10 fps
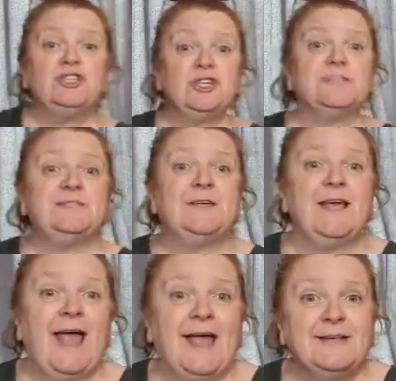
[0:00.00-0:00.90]
Just in
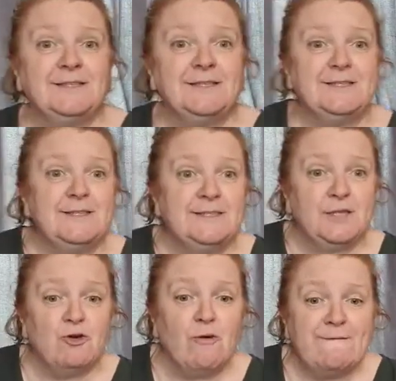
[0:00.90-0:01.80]
case this is
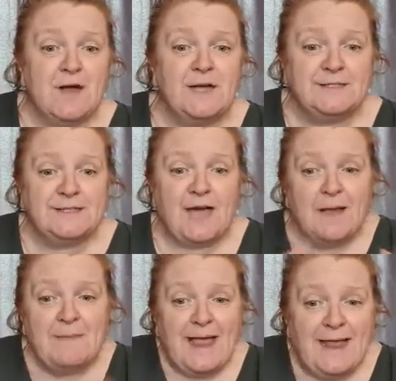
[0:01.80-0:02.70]
your first
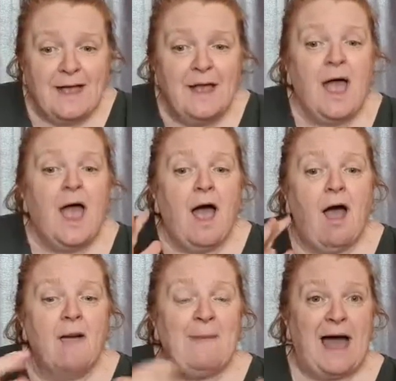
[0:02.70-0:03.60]
time here,
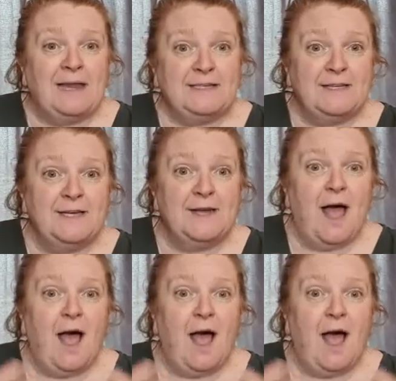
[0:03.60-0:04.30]
I'm Allison.